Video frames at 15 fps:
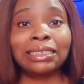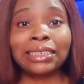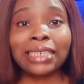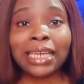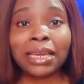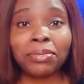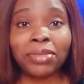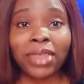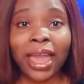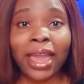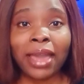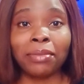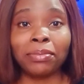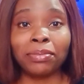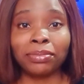steam
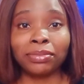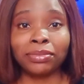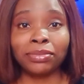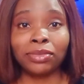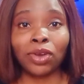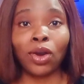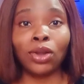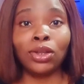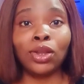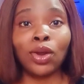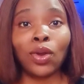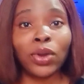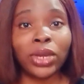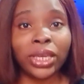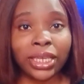them on
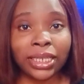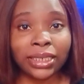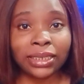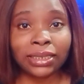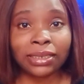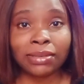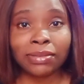low heat